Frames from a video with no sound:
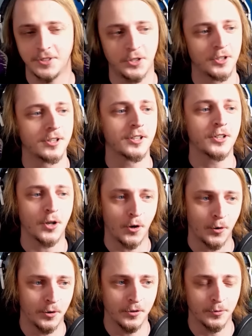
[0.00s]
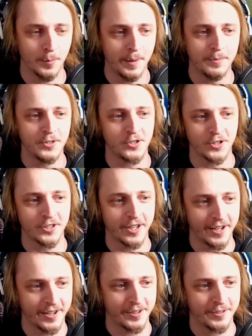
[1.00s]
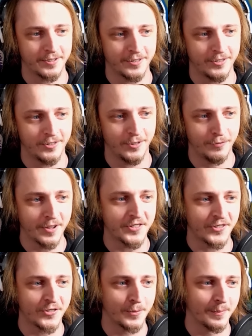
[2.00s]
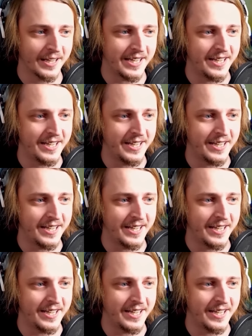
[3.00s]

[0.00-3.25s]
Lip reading: You're cold. Well, maybe you should invest in some, like,